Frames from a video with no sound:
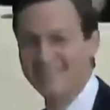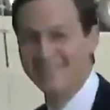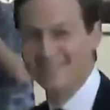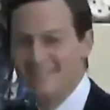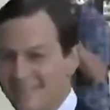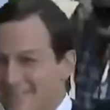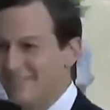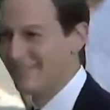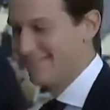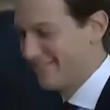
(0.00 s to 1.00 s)
that he
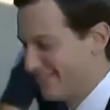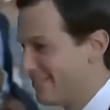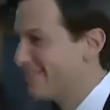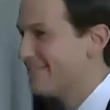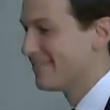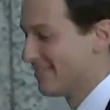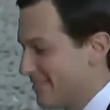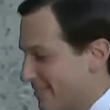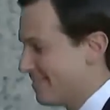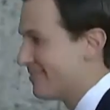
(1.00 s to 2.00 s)
would disclose a new one.
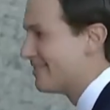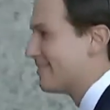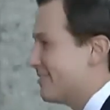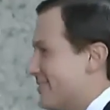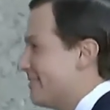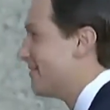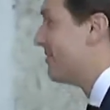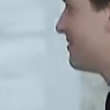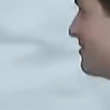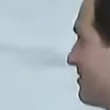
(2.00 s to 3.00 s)
He waited
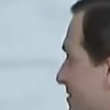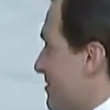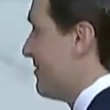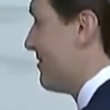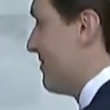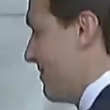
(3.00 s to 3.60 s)
until today, until